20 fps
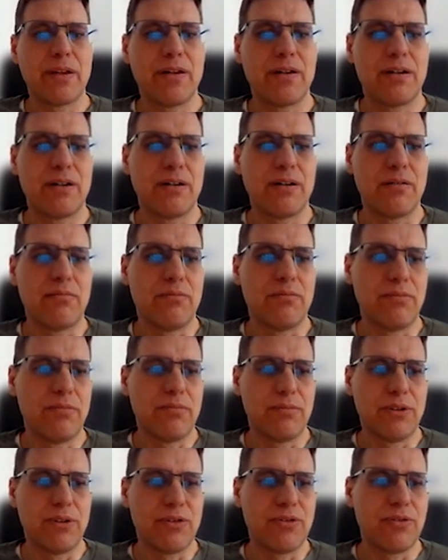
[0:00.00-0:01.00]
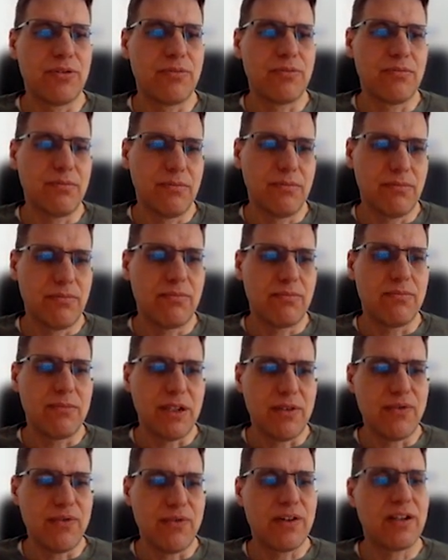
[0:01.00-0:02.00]
we should
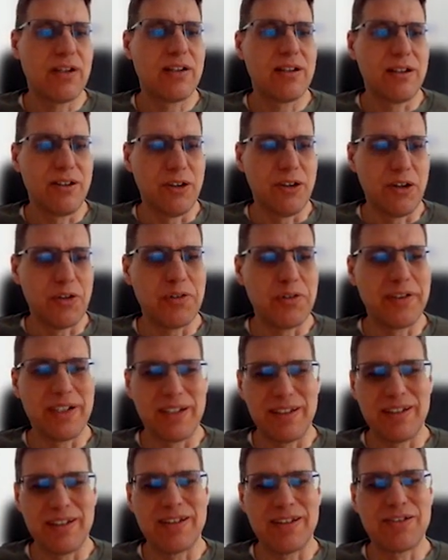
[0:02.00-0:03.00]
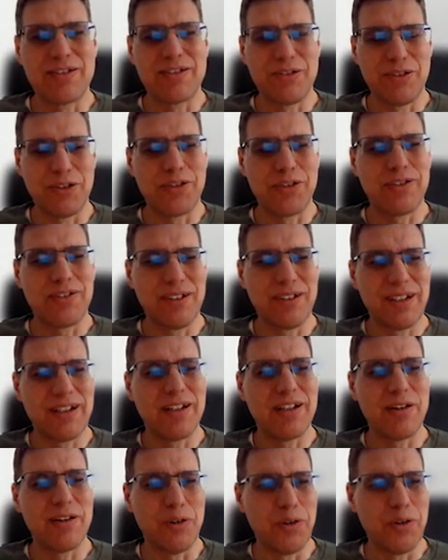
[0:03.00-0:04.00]
definitely know that it's not
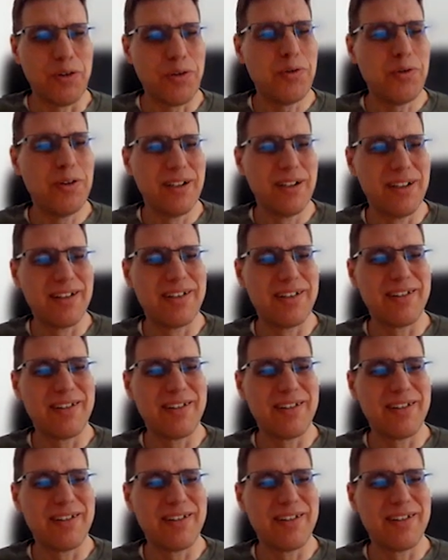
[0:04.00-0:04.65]
really all.